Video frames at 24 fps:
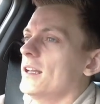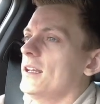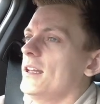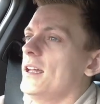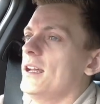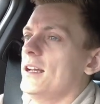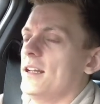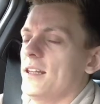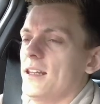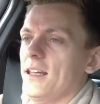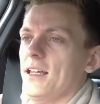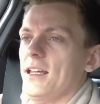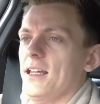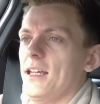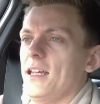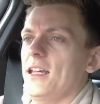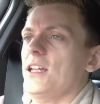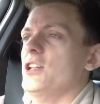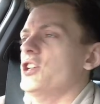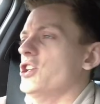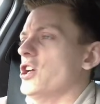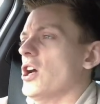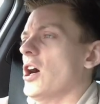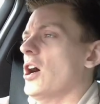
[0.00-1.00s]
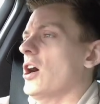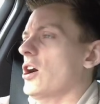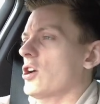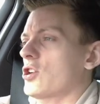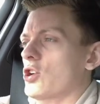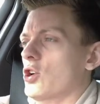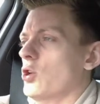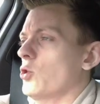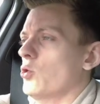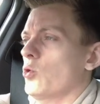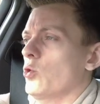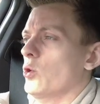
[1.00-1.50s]
EGR
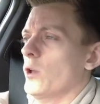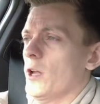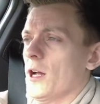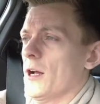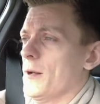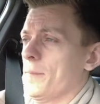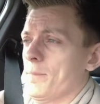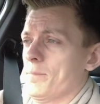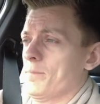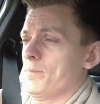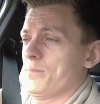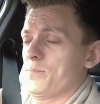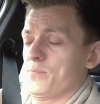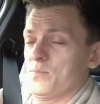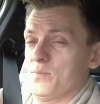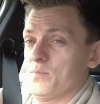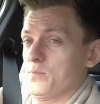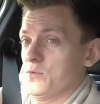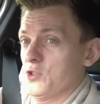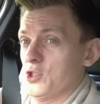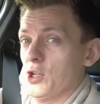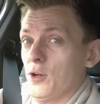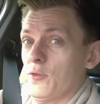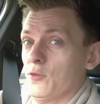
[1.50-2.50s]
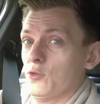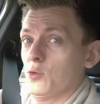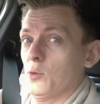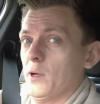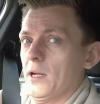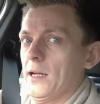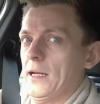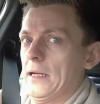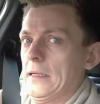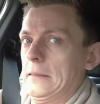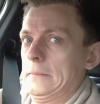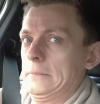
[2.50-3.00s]
cooler
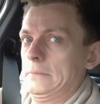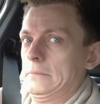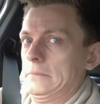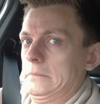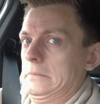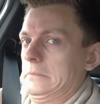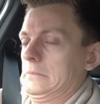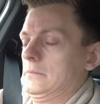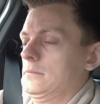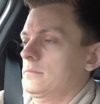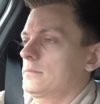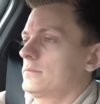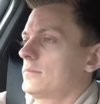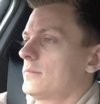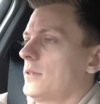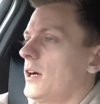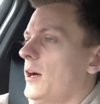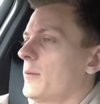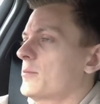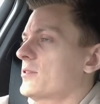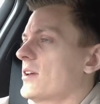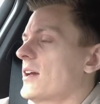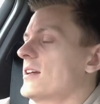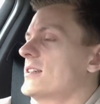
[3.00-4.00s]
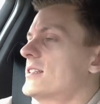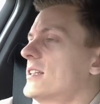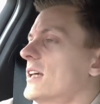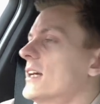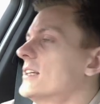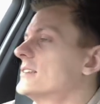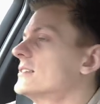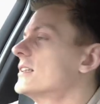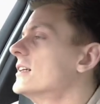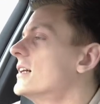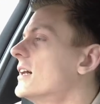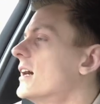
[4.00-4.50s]
software
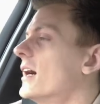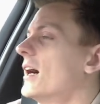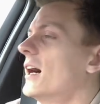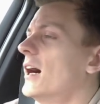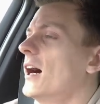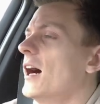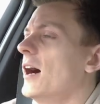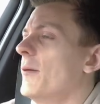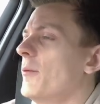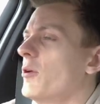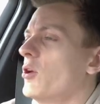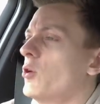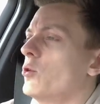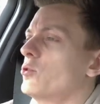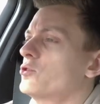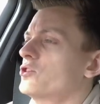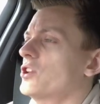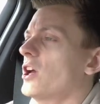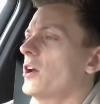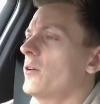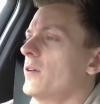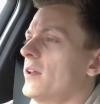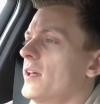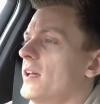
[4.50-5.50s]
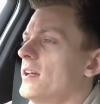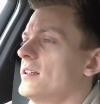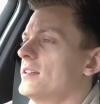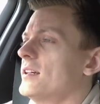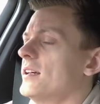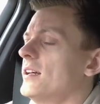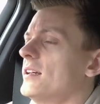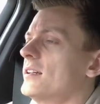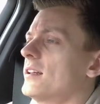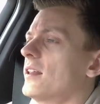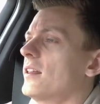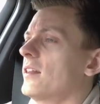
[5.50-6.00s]
updated. And it also
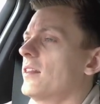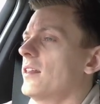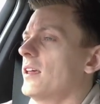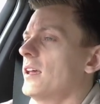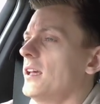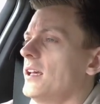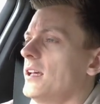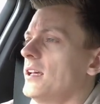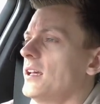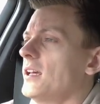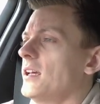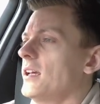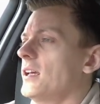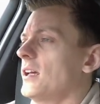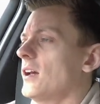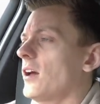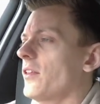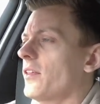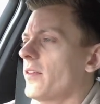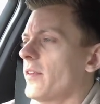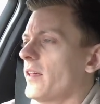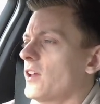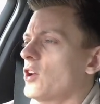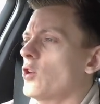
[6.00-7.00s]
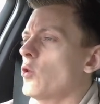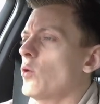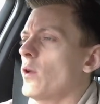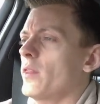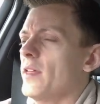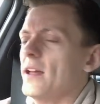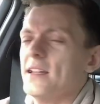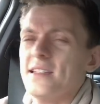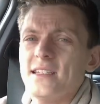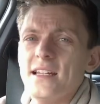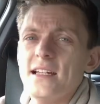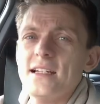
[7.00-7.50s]
needed the, I think they call it
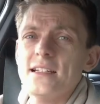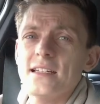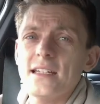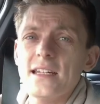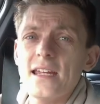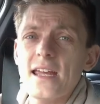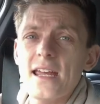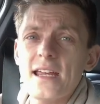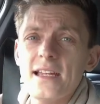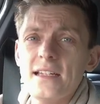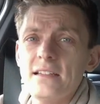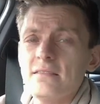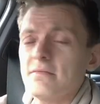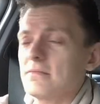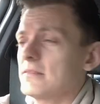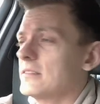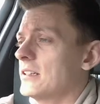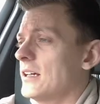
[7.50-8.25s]
their DDE,